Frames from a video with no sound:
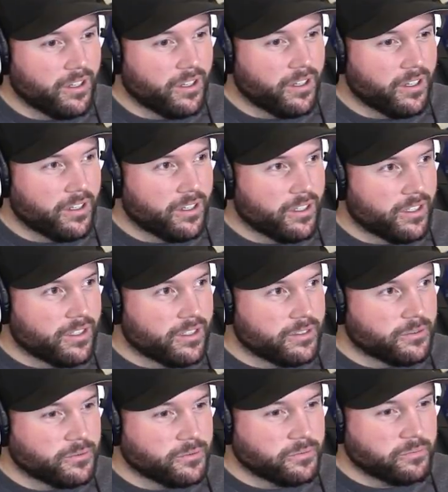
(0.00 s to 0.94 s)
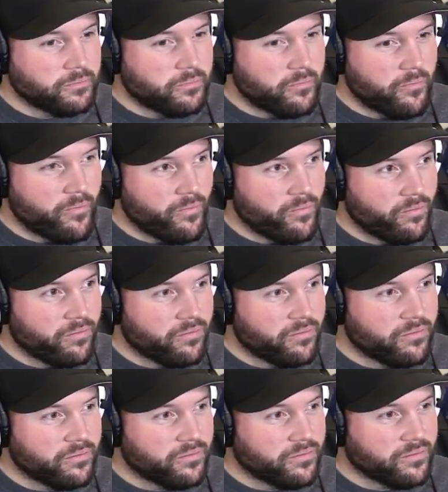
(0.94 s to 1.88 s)
is he going to get? He's got
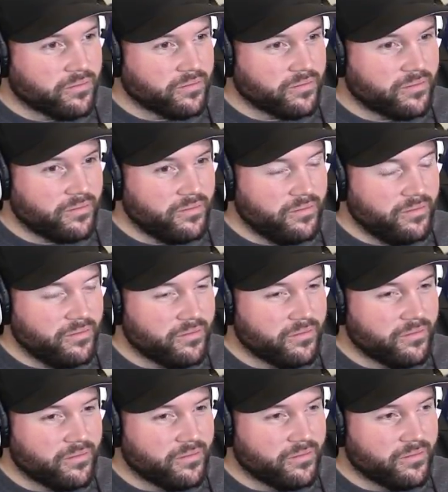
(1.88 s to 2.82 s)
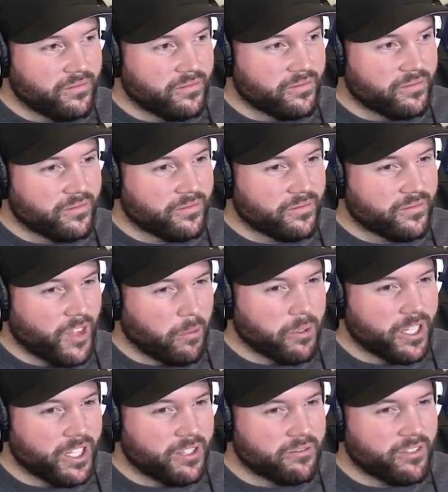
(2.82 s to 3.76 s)
himself another three-hit ball.
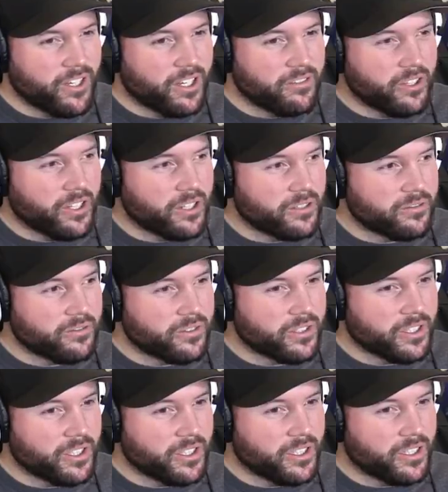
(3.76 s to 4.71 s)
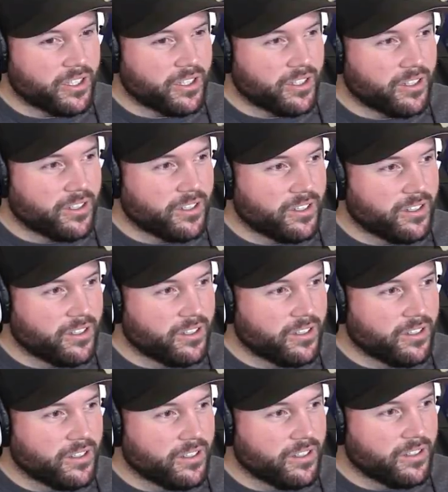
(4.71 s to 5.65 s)
I'm going to hit 500 that
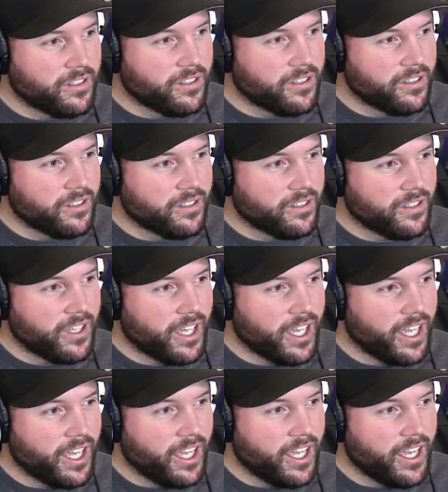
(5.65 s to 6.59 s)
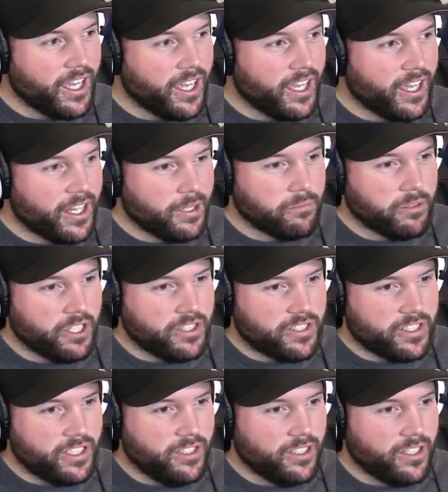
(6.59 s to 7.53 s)
for the climb And I'm going to
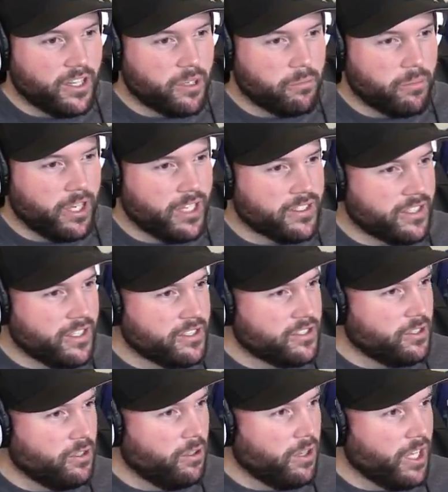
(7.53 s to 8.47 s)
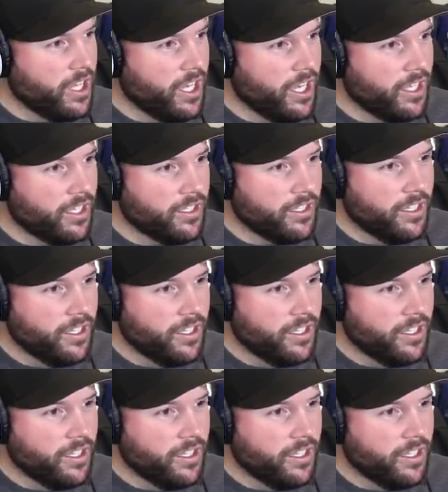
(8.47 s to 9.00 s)
steal another base. I stole that.